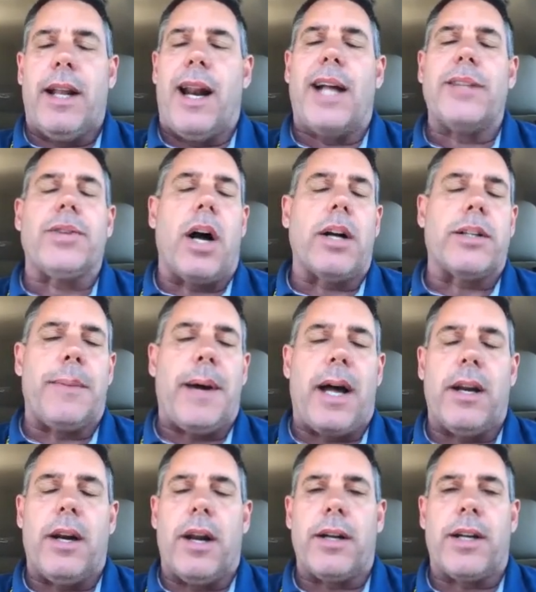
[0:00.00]
and I talked about
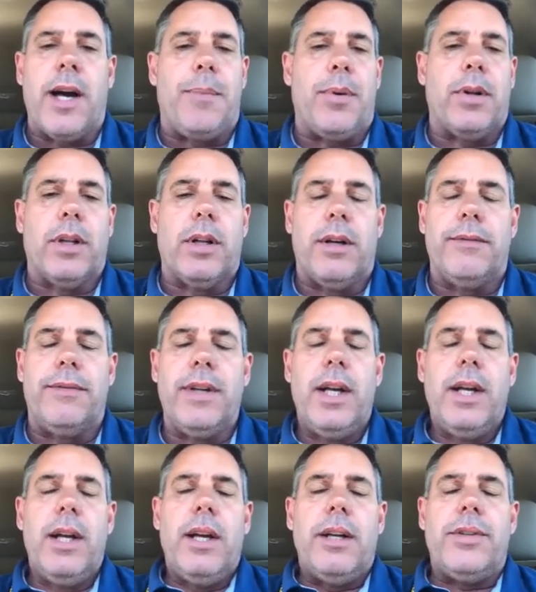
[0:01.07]
it on a couple of
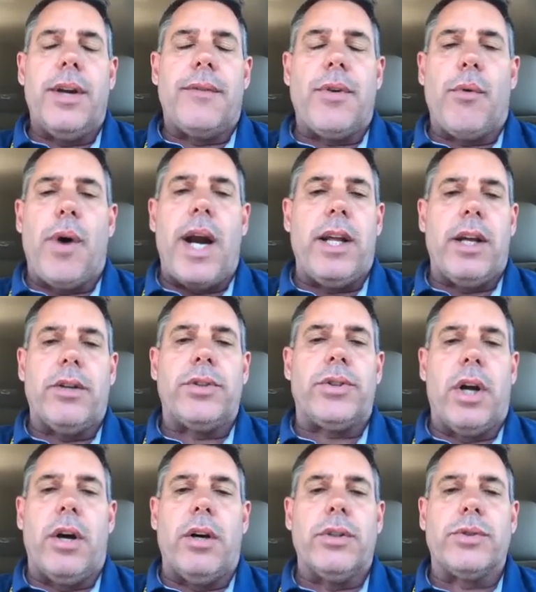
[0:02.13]
different radio
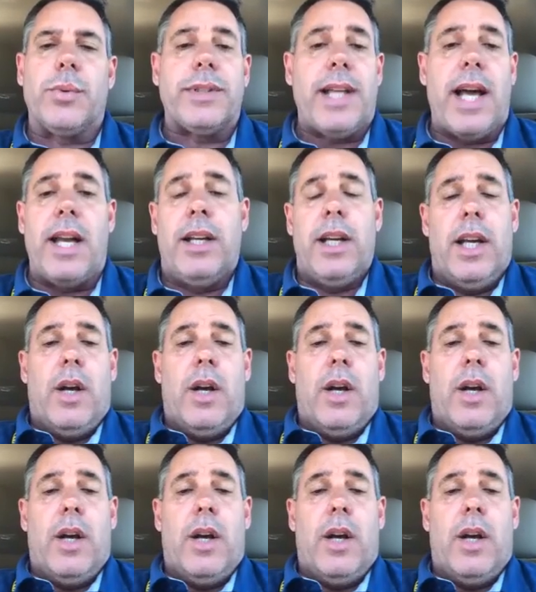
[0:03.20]
shows, was that,